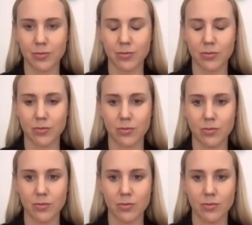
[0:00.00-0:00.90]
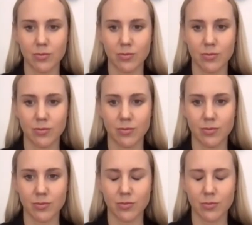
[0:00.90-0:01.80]

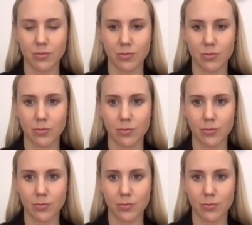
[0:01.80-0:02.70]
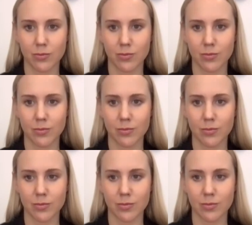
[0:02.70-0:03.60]

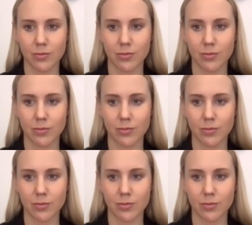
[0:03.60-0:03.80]
[no speech]